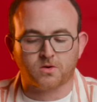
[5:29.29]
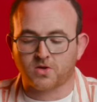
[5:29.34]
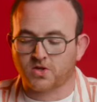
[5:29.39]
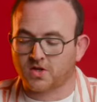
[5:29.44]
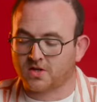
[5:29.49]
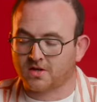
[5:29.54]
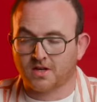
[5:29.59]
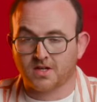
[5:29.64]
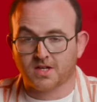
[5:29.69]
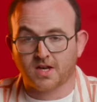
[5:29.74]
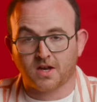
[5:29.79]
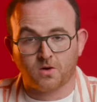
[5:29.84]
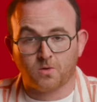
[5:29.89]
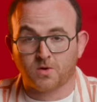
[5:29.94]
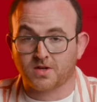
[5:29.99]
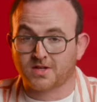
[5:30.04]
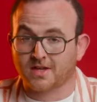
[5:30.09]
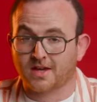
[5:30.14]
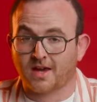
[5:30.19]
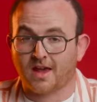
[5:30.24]
can just
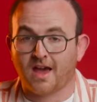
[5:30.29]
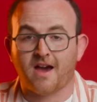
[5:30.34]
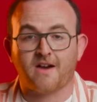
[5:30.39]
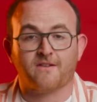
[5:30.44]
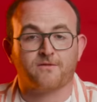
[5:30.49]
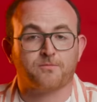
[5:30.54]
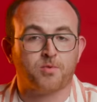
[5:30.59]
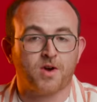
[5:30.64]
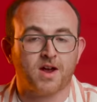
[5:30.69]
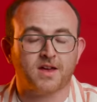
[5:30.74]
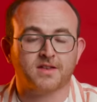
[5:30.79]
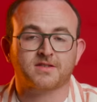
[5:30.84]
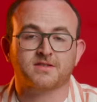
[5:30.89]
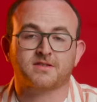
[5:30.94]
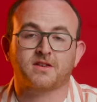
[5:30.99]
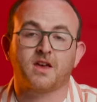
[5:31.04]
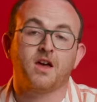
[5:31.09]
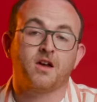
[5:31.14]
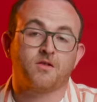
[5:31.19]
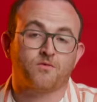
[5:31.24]
continuously half
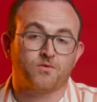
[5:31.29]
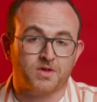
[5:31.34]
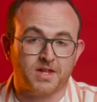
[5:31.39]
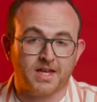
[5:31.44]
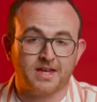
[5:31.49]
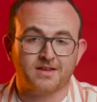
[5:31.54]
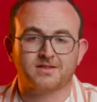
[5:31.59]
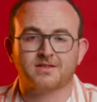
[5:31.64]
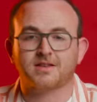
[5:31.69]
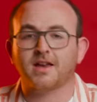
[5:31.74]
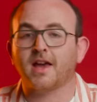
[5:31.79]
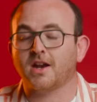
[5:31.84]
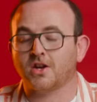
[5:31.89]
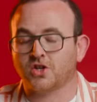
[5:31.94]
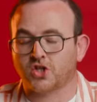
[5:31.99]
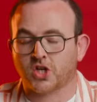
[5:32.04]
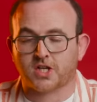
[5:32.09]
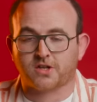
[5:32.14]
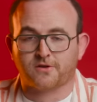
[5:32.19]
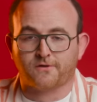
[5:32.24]
press, release, and
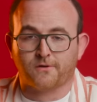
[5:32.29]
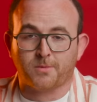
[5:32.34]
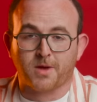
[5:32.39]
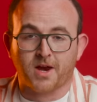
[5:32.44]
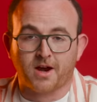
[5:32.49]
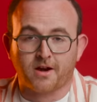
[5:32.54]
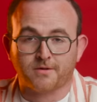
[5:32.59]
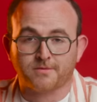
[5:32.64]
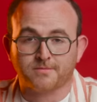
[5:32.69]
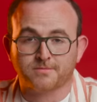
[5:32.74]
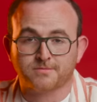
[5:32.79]
adjust from there.